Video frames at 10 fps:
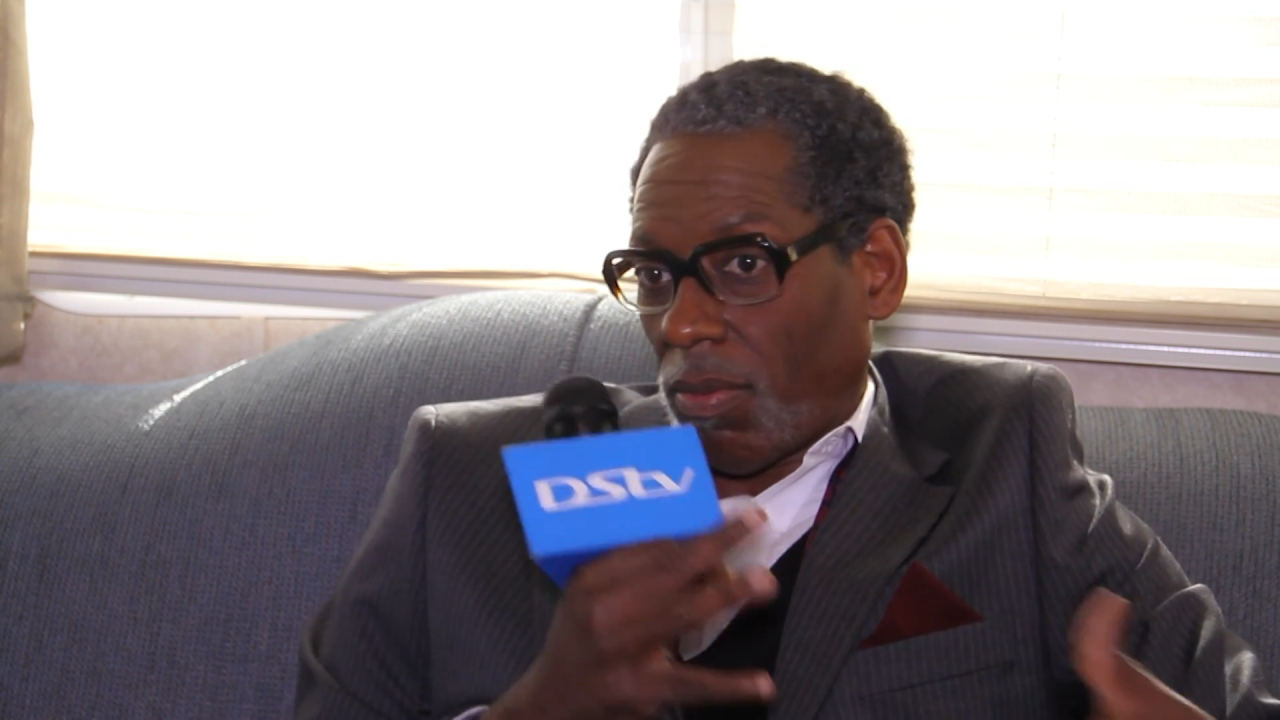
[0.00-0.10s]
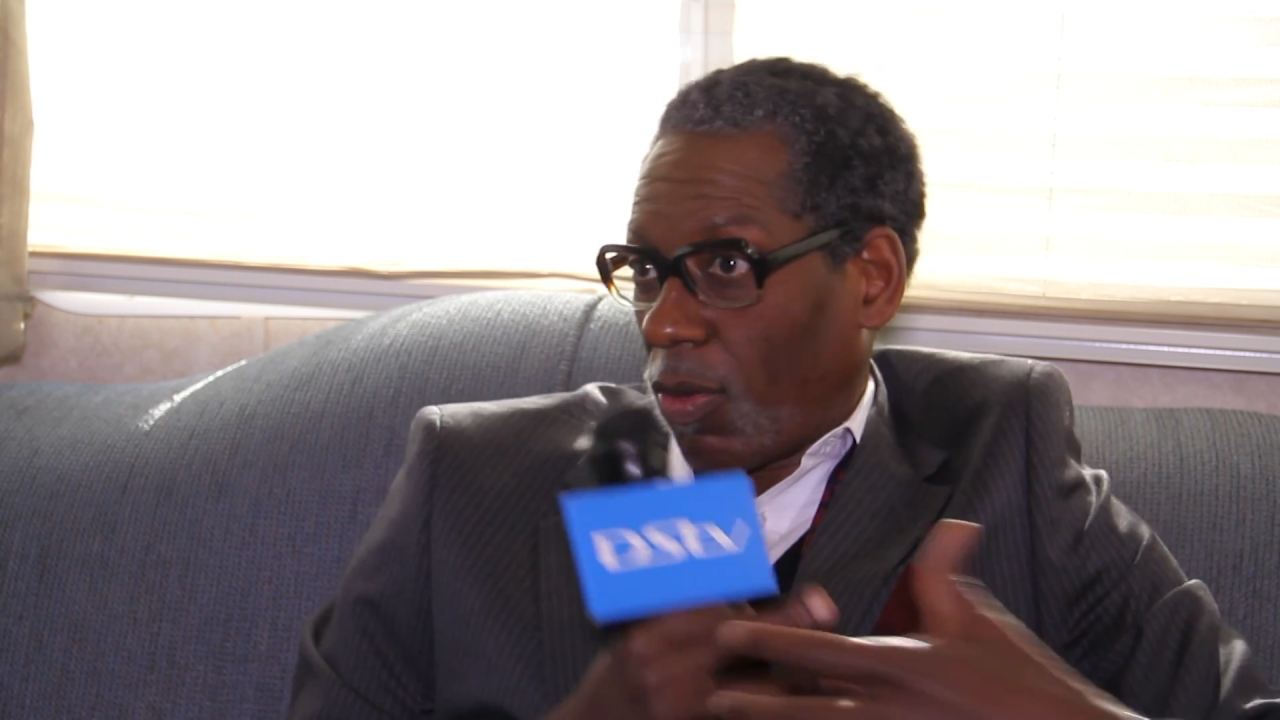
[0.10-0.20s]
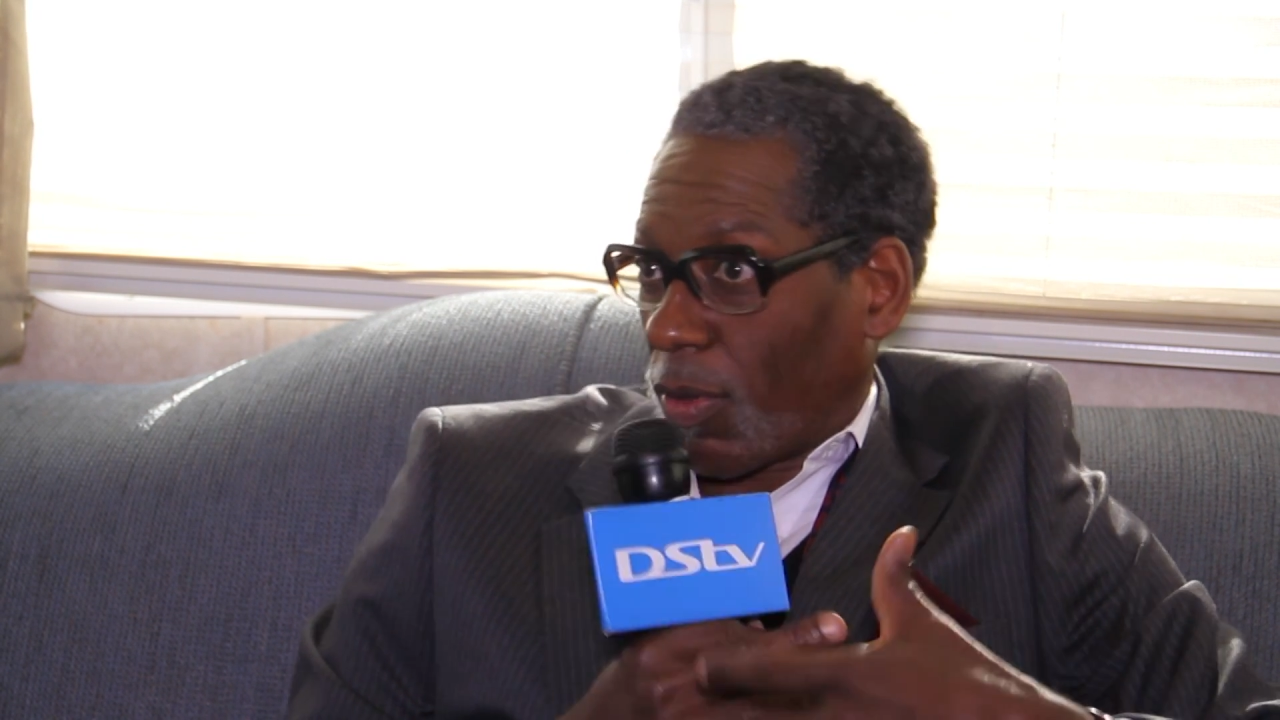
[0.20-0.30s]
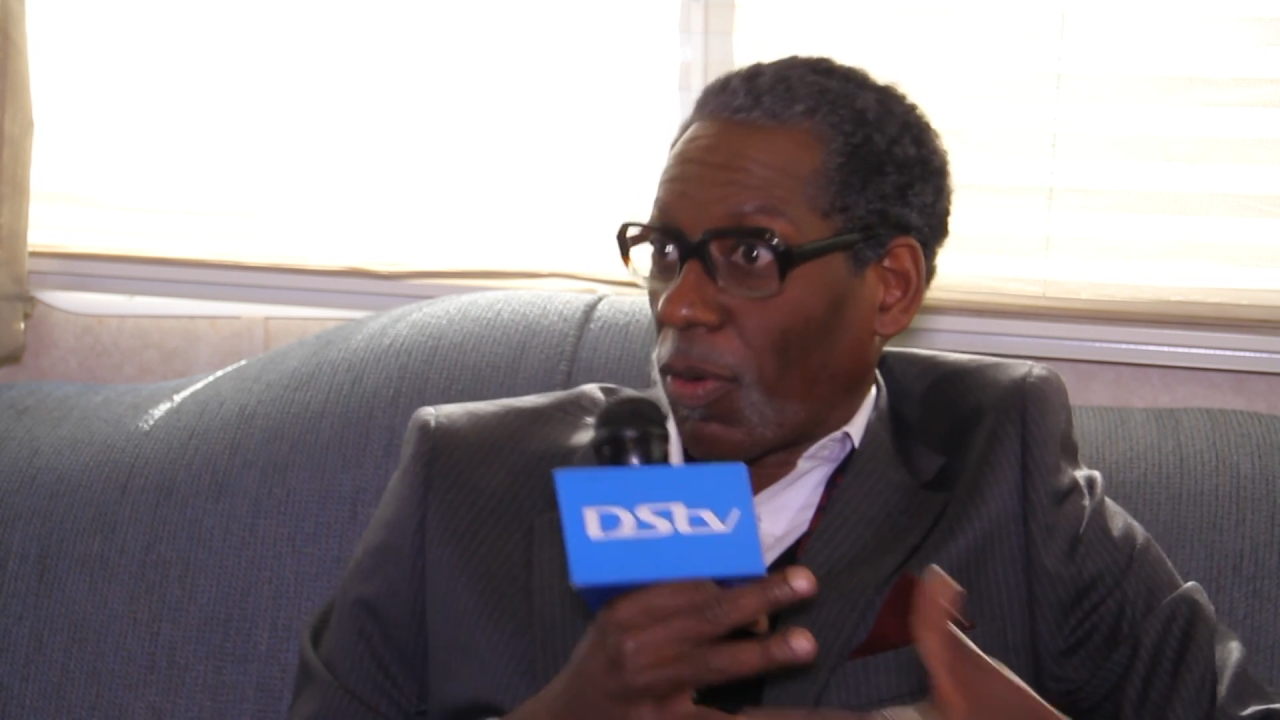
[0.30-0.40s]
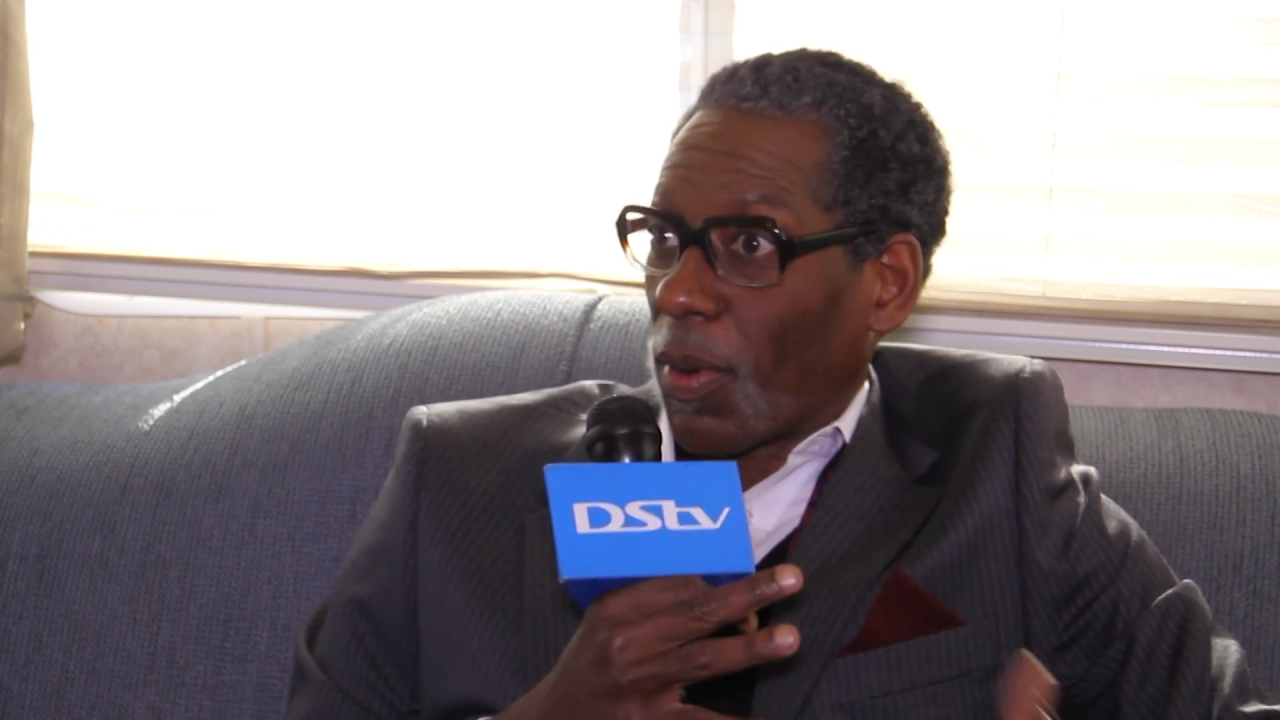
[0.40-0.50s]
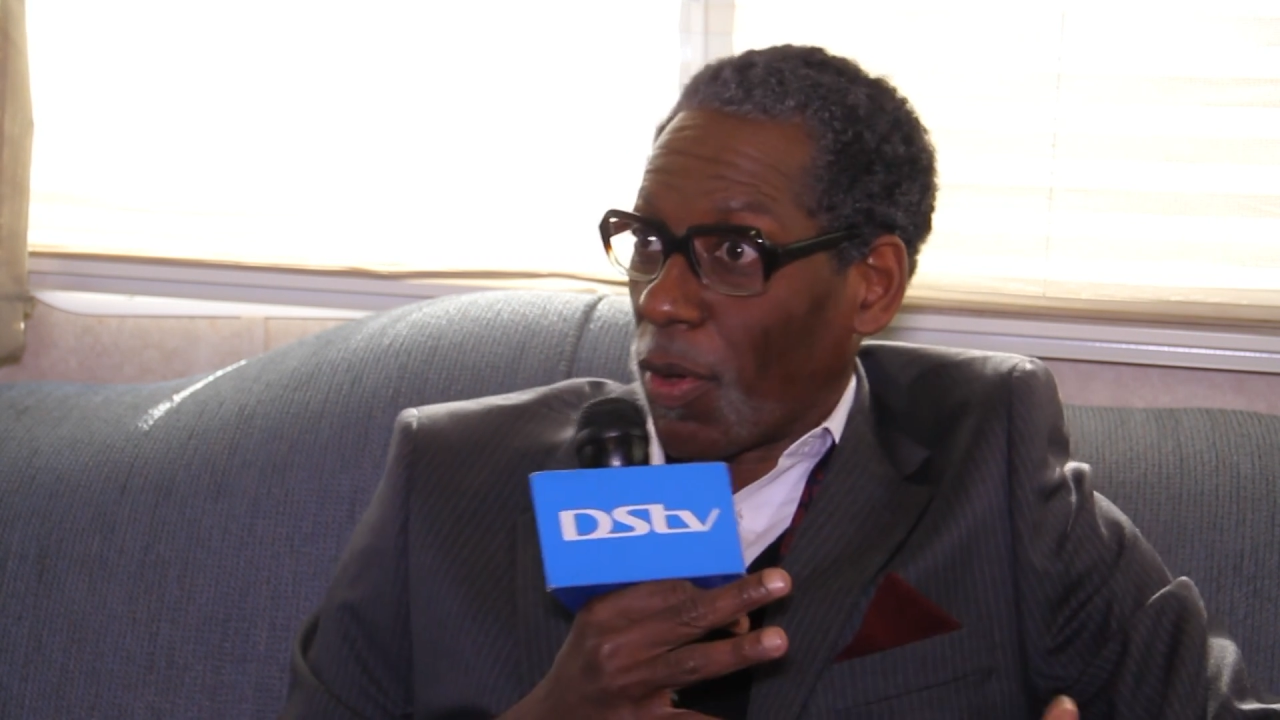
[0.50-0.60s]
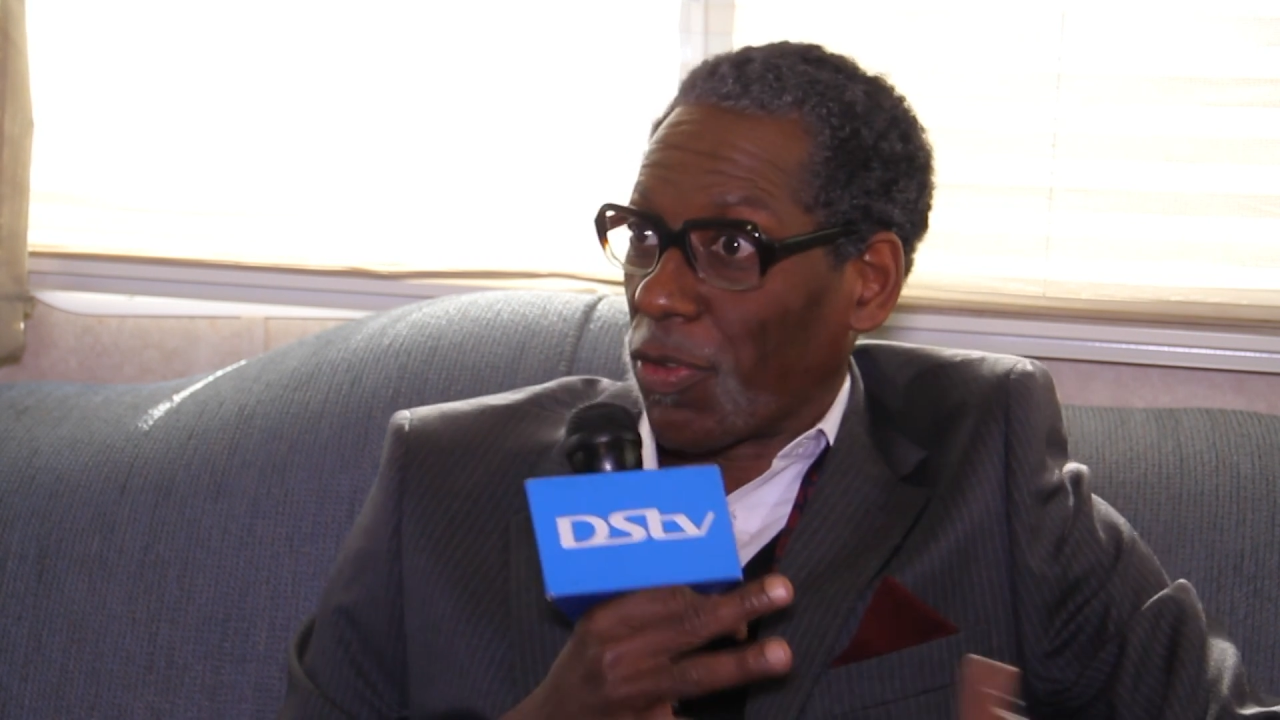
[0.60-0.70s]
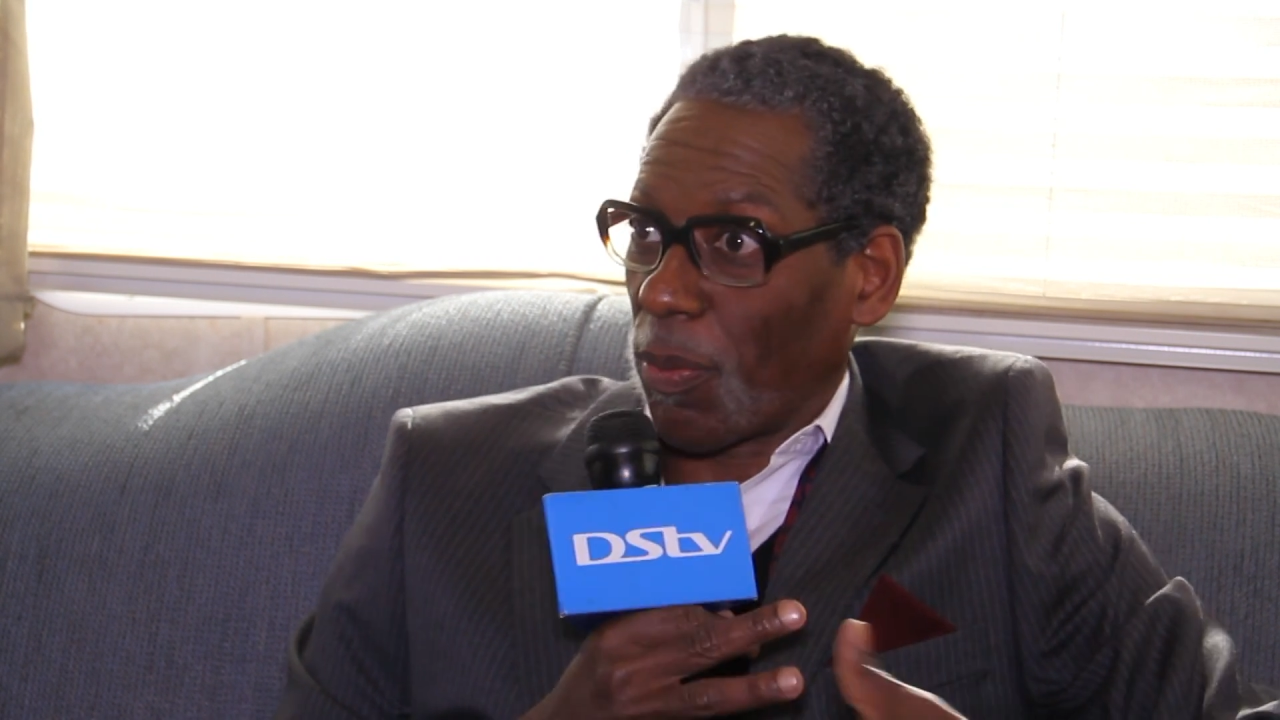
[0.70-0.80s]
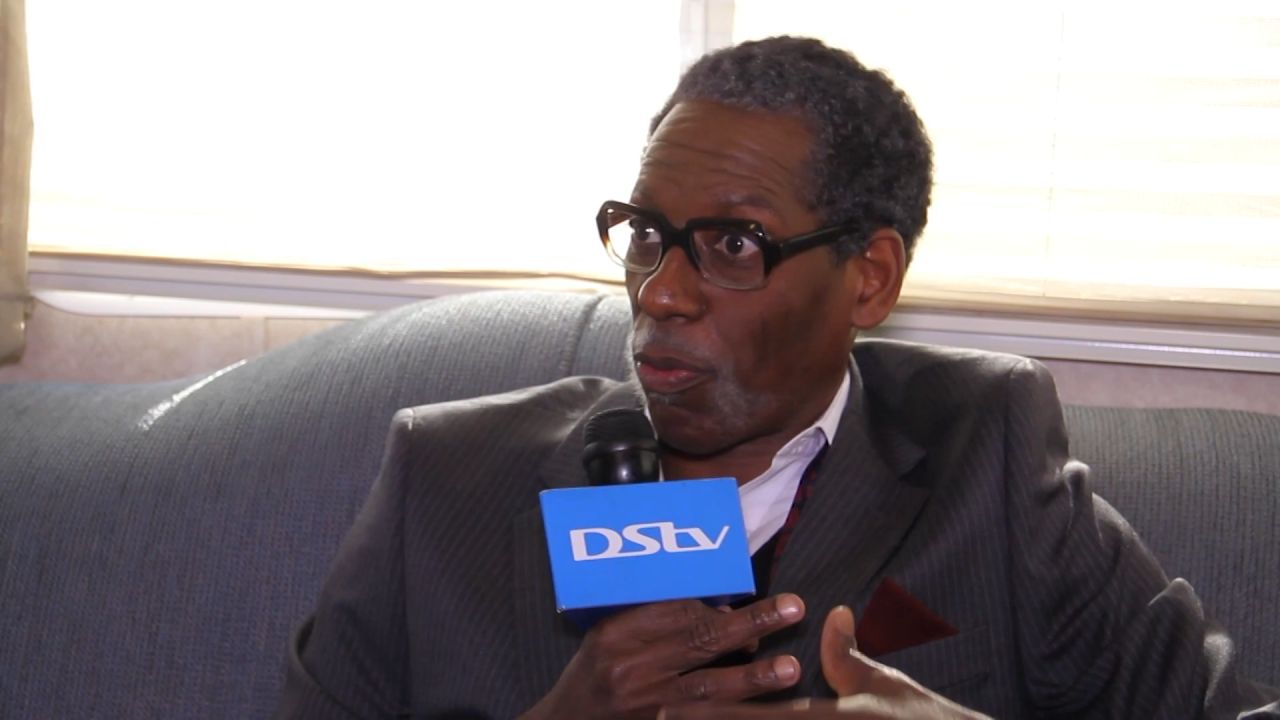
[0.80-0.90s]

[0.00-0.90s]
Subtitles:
you know, when someone goes to